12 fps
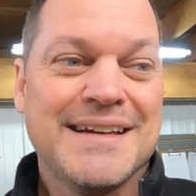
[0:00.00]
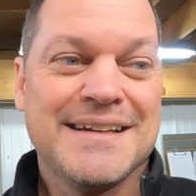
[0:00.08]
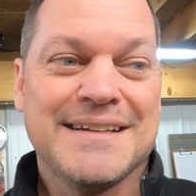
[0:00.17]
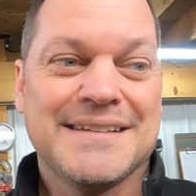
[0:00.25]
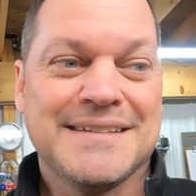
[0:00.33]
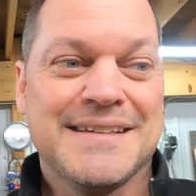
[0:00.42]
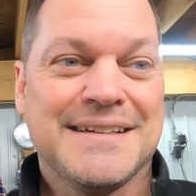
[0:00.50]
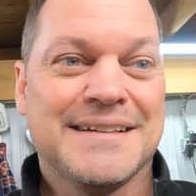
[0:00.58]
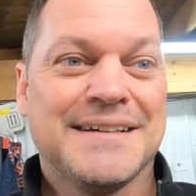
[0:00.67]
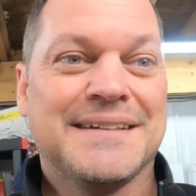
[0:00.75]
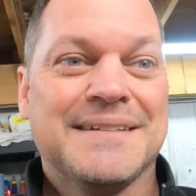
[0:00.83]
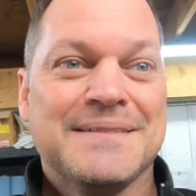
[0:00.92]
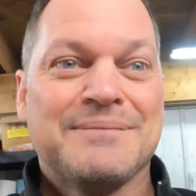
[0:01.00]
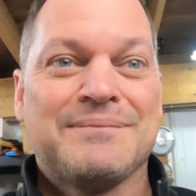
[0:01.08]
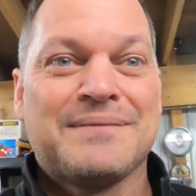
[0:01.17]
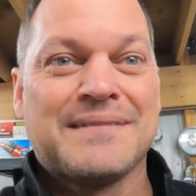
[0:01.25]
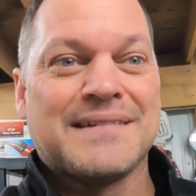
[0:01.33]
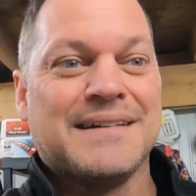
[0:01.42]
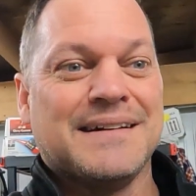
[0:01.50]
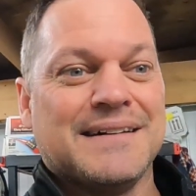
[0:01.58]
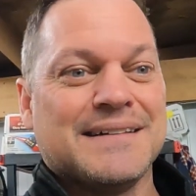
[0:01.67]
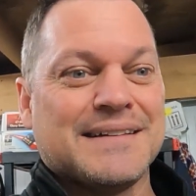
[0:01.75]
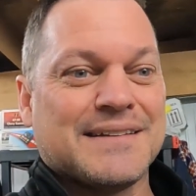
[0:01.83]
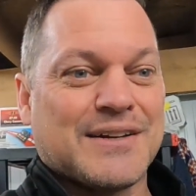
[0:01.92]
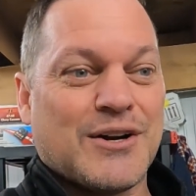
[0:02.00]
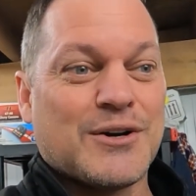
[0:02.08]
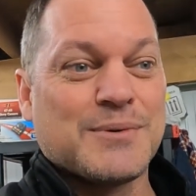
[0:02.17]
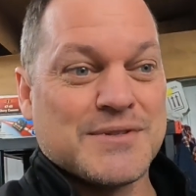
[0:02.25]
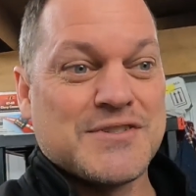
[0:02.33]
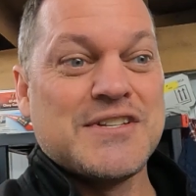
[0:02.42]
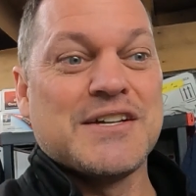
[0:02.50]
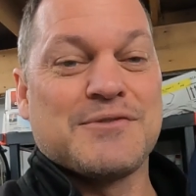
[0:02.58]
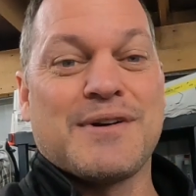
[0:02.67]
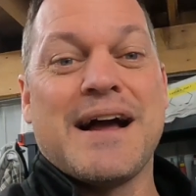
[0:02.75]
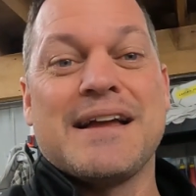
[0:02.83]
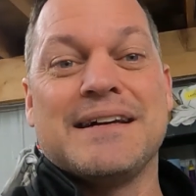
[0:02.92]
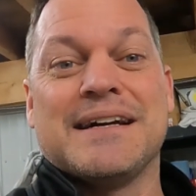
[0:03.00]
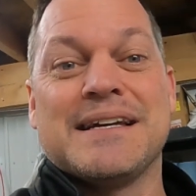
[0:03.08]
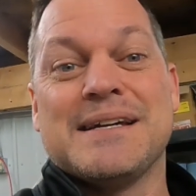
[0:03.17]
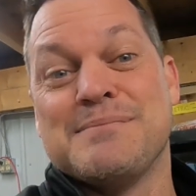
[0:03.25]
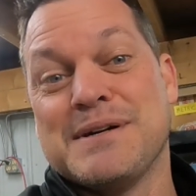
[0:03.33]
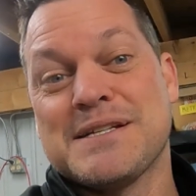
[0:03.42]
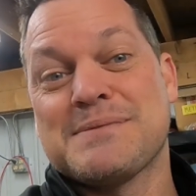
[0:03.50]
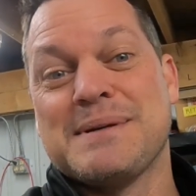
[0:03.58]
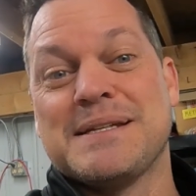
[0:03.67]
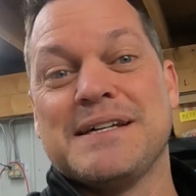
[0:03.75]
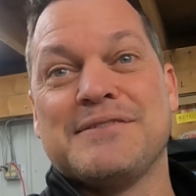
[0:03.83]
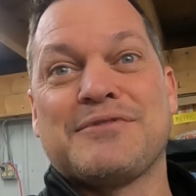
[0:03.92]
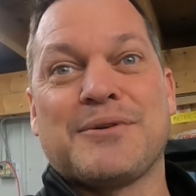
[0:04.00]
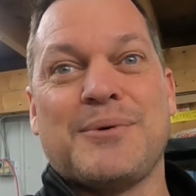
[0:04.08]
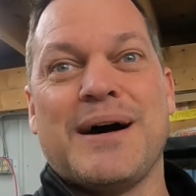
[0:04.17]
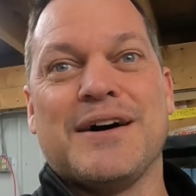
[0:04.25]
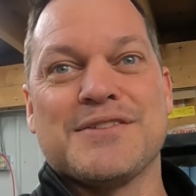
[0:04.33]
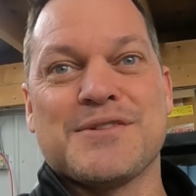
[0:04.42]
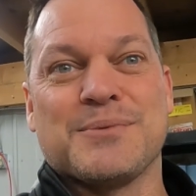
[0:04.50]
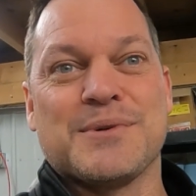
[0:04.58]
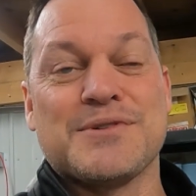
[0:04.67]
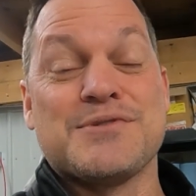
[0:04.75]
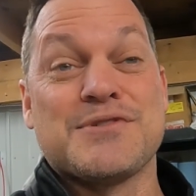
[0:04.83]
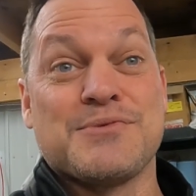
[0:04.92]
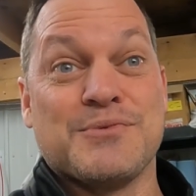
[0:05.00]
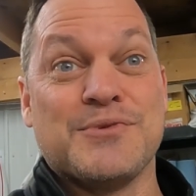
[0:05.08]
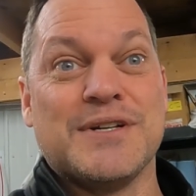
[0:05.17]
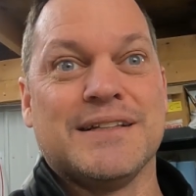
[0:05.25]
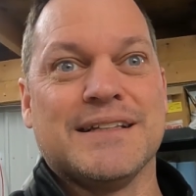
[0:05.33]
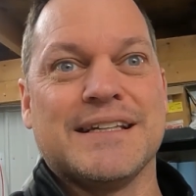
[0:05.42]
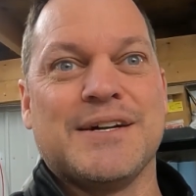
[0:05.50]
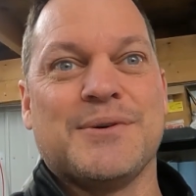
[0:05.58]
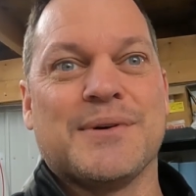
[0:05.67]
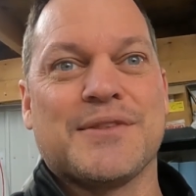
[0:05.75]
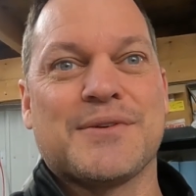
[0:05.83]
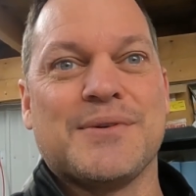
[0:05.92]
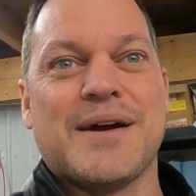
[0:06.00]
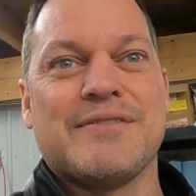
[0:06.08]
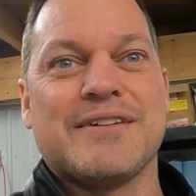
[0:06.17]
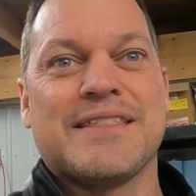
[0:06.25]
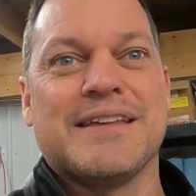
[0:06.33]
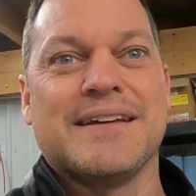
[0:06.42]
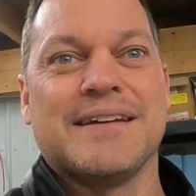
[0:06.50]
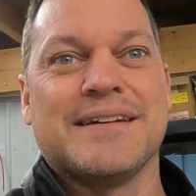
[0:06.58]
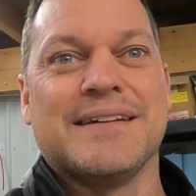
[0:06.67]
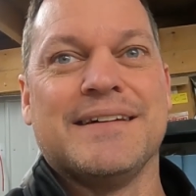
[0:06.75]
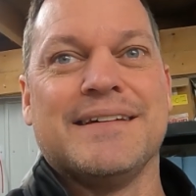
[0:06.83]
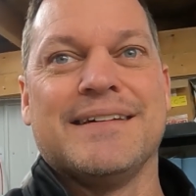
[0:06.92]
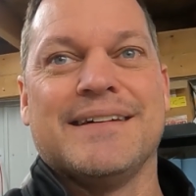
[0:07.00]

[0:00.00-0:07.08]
And the car was done right again, but it's been done for a while, so we're just really going through everything.